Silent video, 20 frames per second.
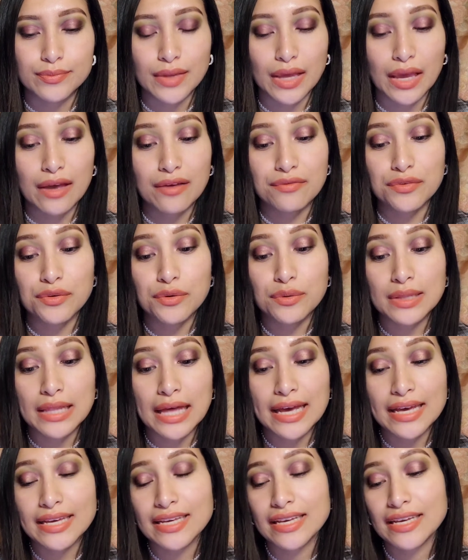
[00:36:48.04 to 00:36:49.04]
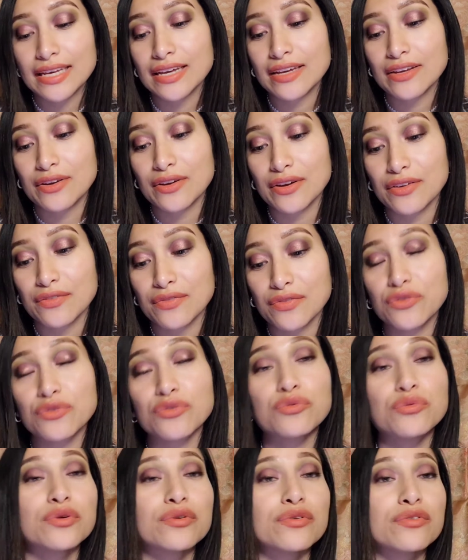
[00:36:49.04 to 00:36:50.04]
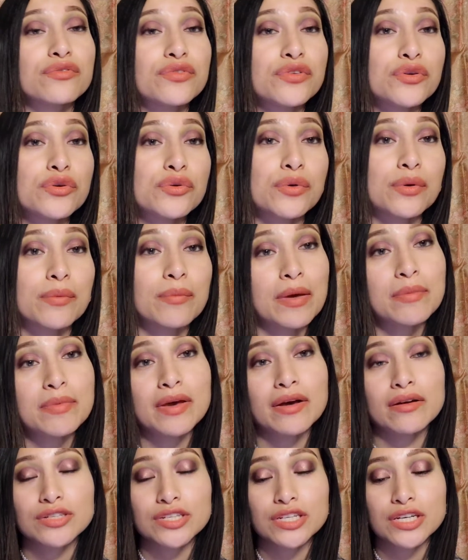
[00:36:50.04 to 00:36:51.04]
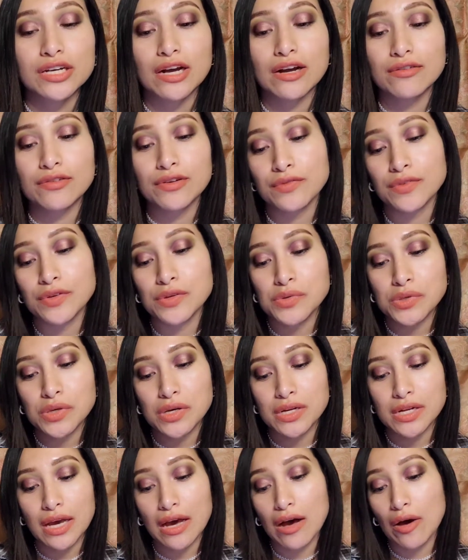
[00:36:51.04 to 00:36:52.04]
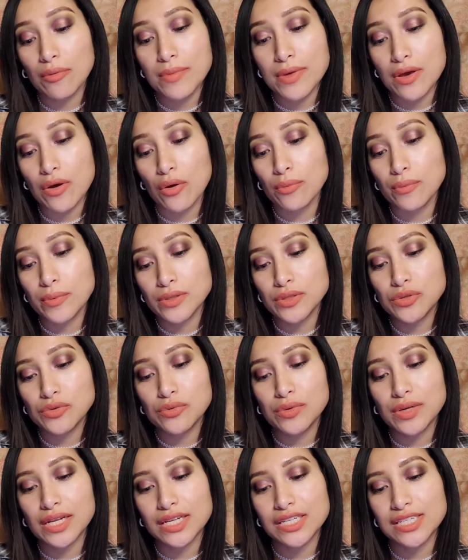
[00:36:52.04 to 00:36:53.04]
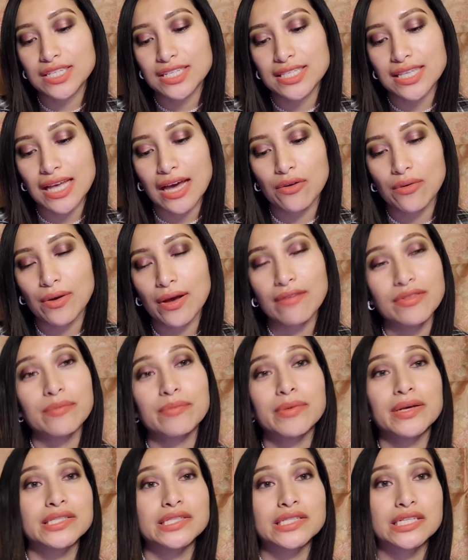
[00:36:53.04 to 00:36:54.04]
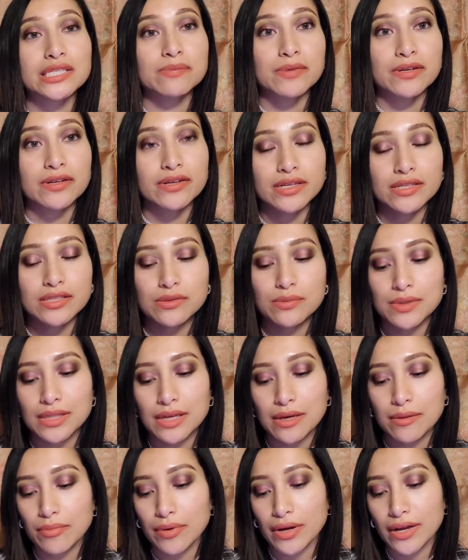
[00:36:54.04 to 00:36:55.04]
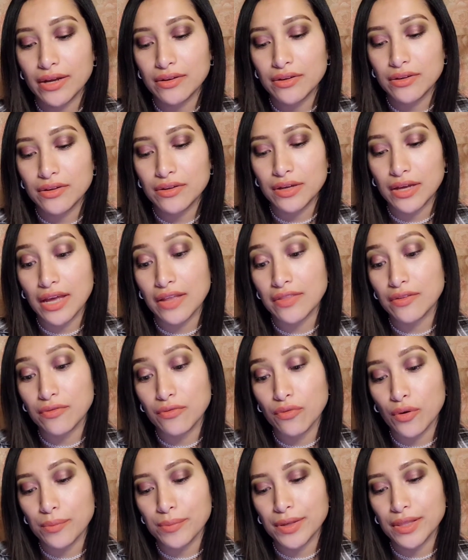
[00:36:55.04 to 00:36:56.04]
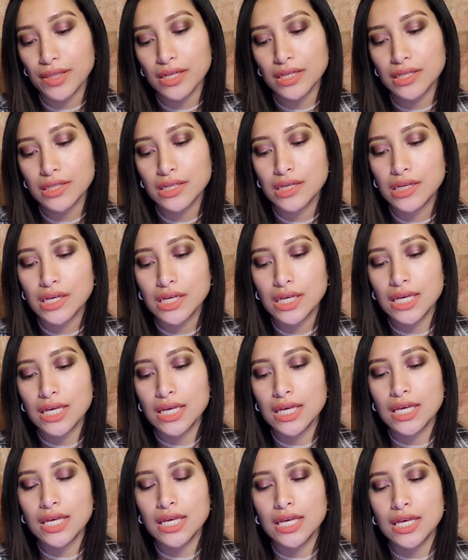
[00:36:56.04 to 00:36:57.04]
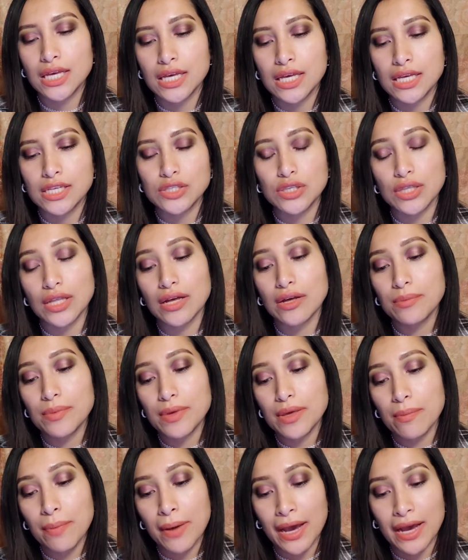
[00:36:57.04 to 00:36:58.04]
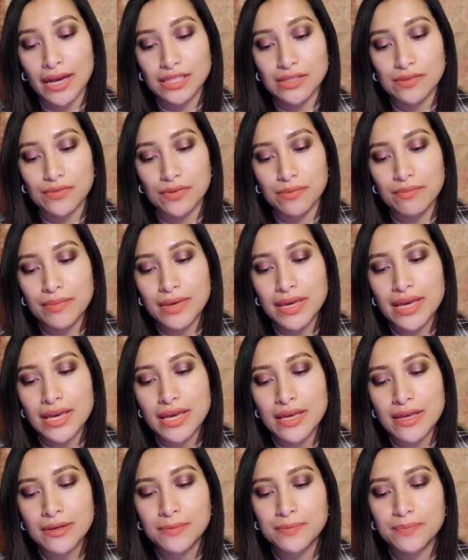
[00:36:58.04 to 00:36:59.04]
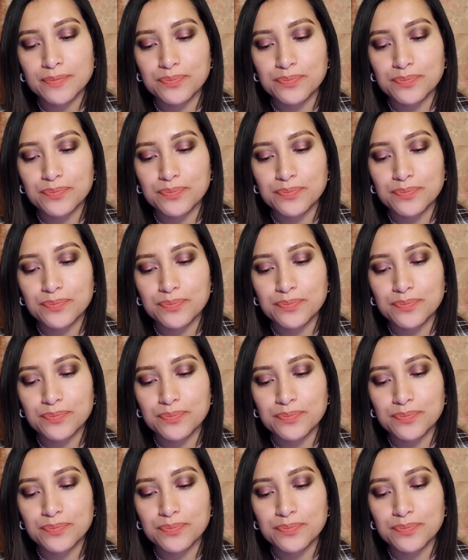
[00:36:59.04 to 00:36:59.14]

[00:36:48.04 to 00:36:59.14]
If you like it, or if you do a review, or maybe I'll check out reviews on it, I'll be open to it. It's just I don't have the best experience with that brand and the formula. So that'll be a pass for me.